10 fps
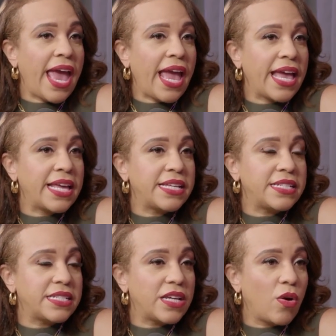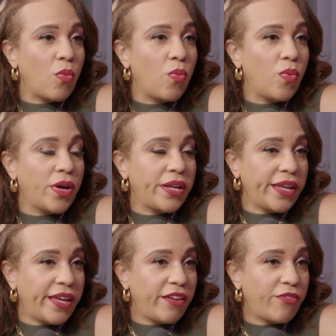And
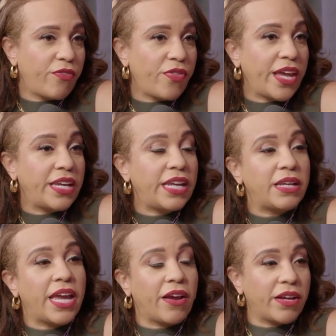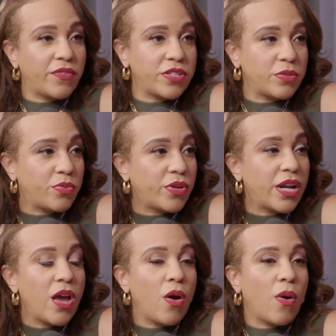what if they need caregiver
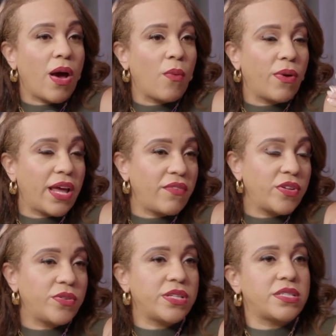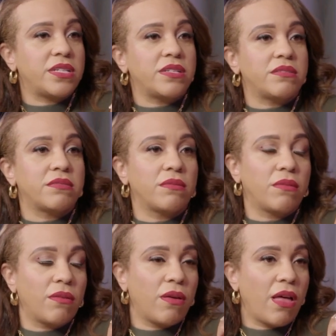support? What I've noticed is
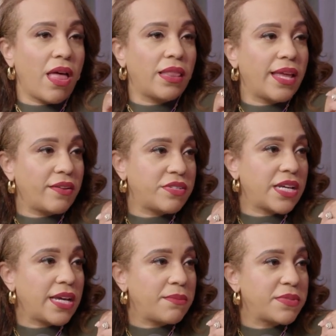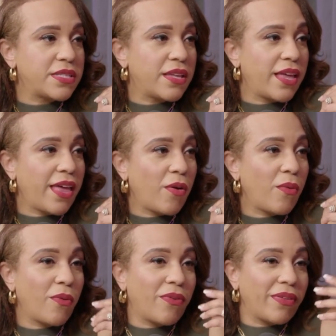a lot of times
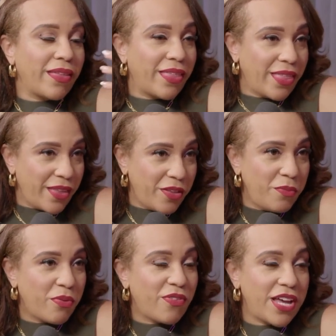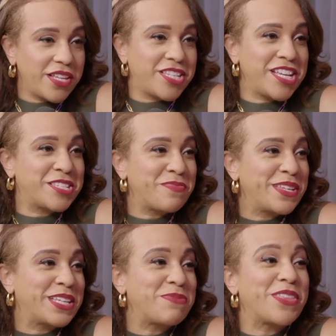you provide
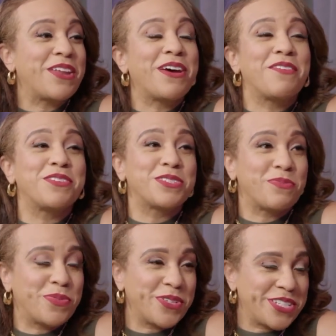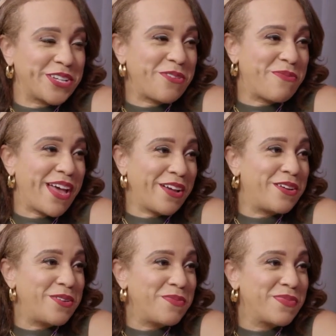accessibility, but they don't have the support to go back
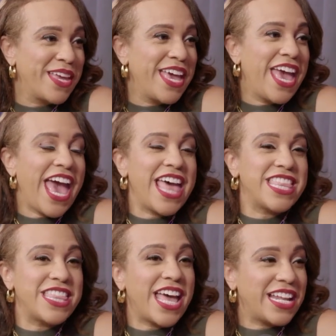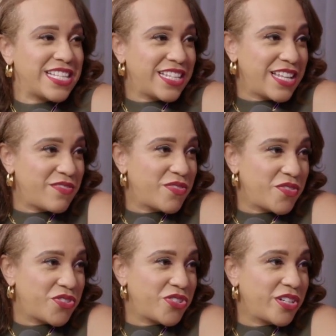home. And then that is the level
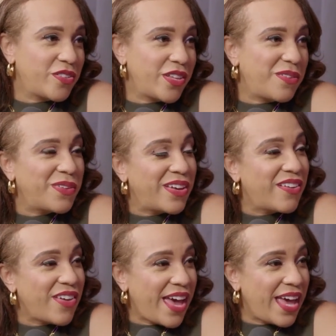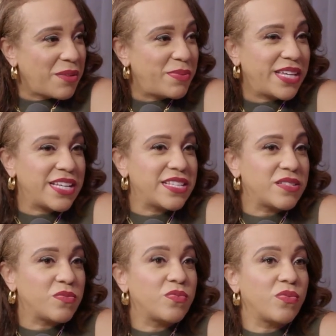of struggle that we have had, because